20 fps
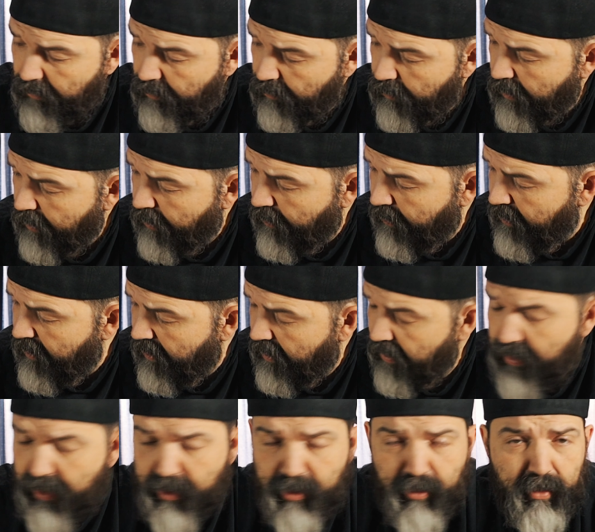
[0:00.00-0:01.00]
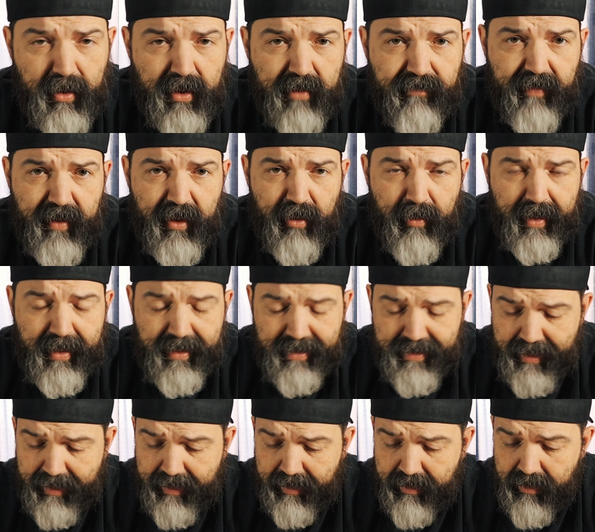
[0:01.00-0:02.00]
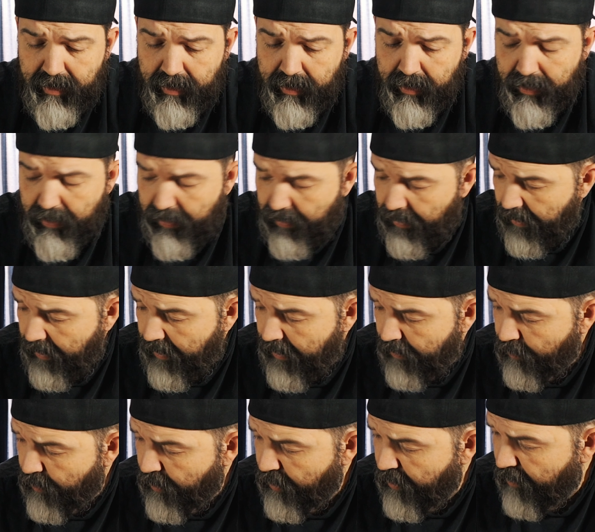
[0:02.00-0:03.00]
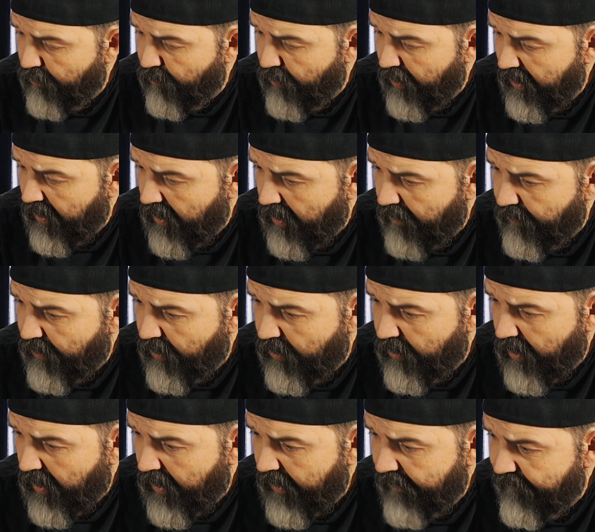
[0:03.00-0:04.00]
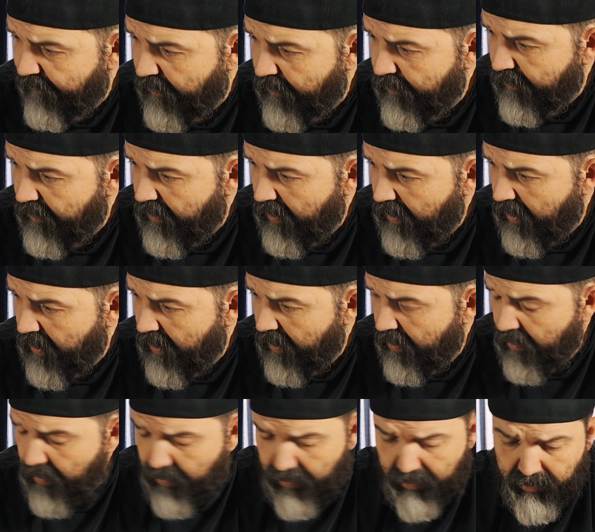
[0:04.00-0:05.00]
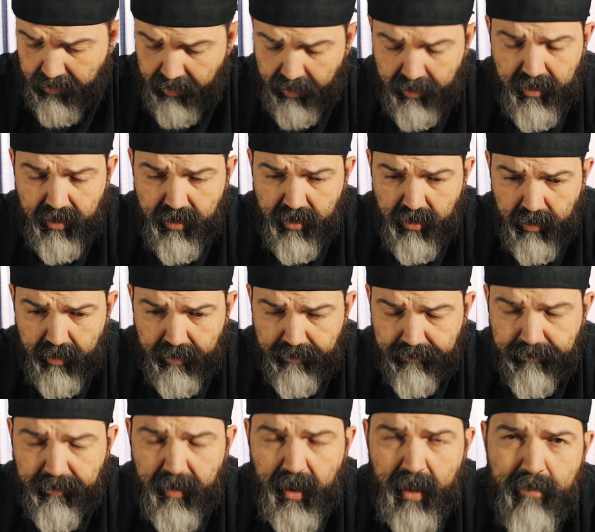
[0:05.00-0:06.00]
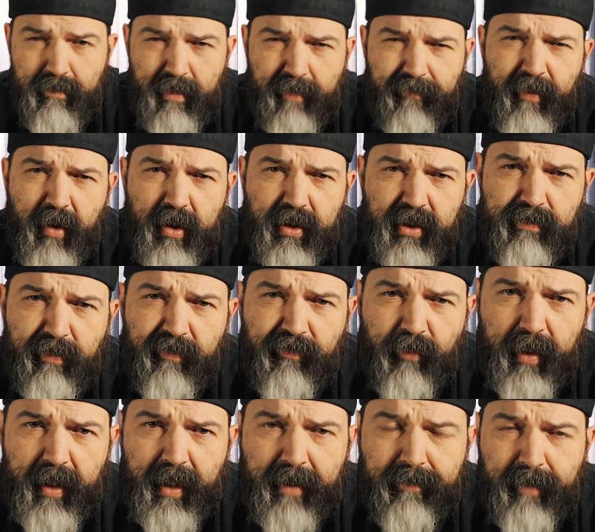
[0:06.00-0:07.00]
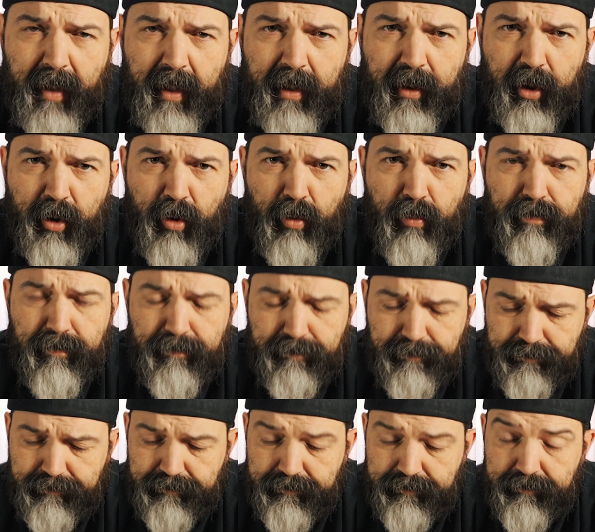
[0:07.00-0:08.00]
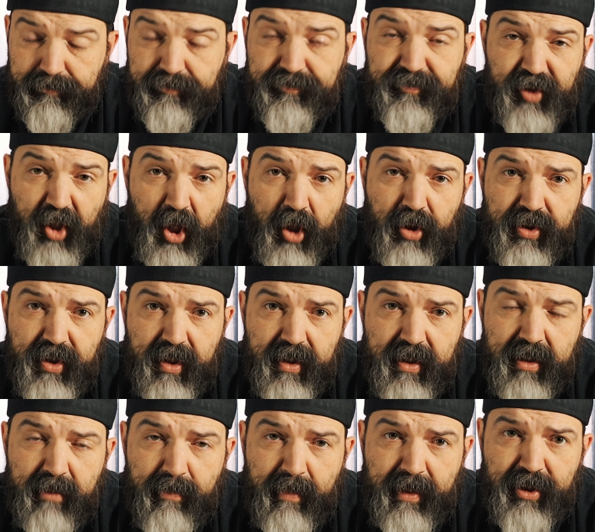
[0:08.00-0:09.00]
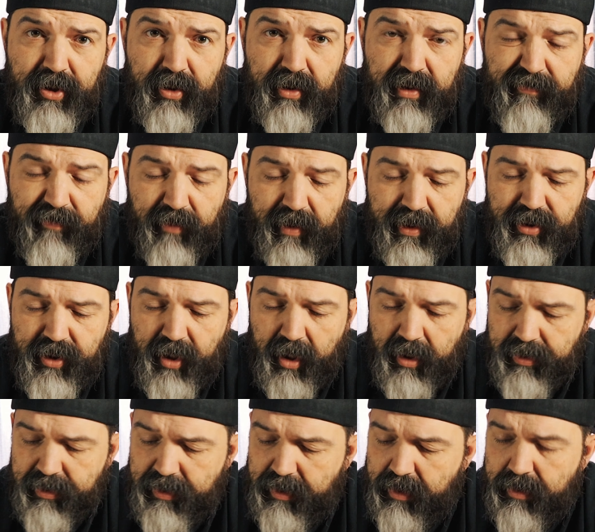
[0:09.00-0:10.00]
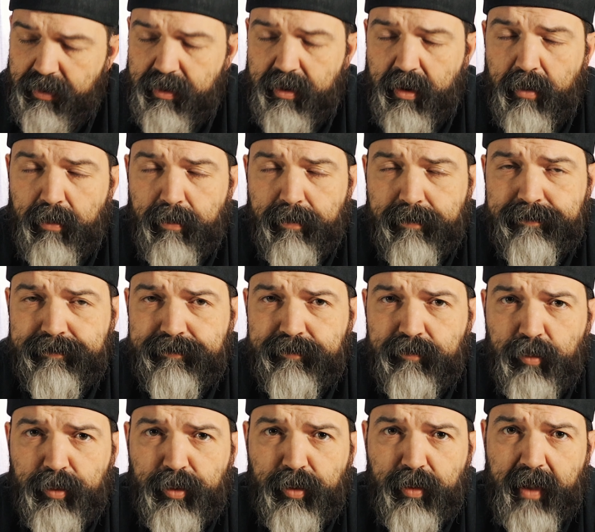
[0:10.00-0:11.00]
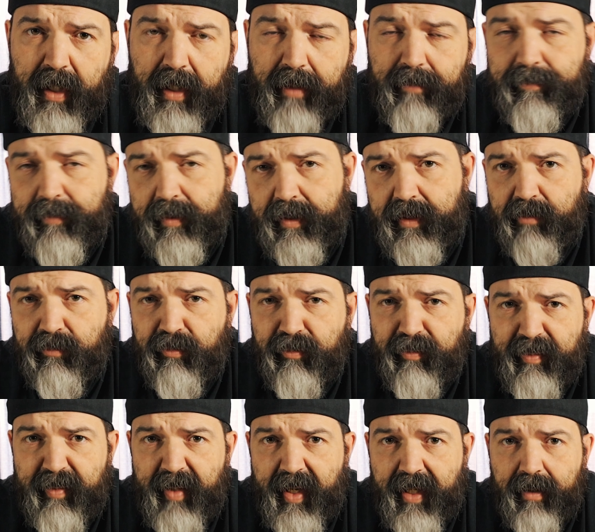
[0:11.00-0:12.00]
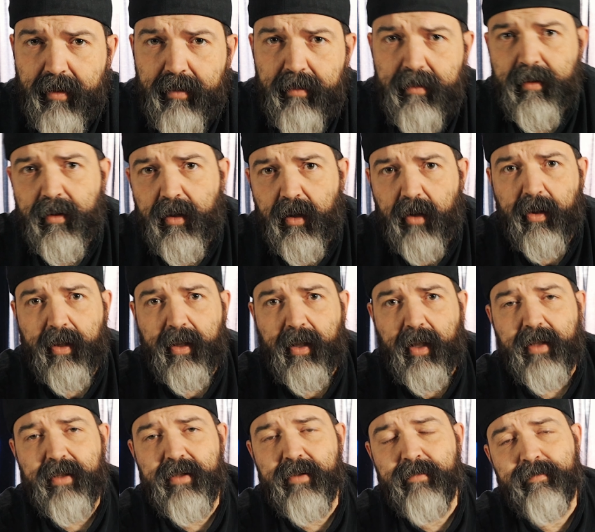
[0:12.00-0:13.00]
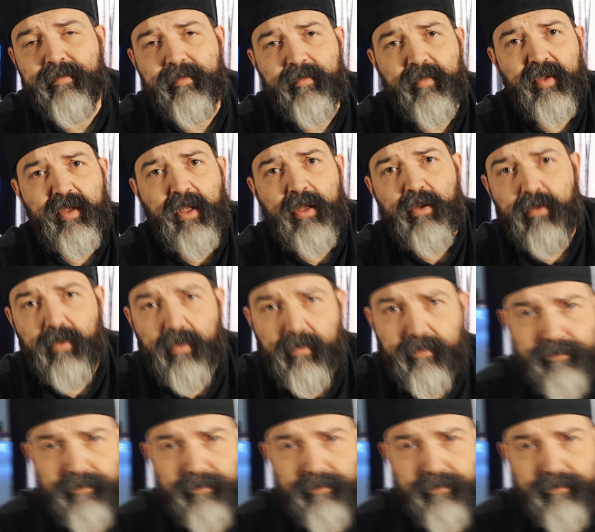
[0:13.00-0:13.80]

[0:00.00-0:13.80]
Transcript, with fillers: We're going to continue this video in a second, and we're gonna bring up her iPhone and connect it to it. But first, before then, I'm gonna go charge this to make sure it's fully charged. So we'll do that, and then we'll be back. All right, guys, stay tuned.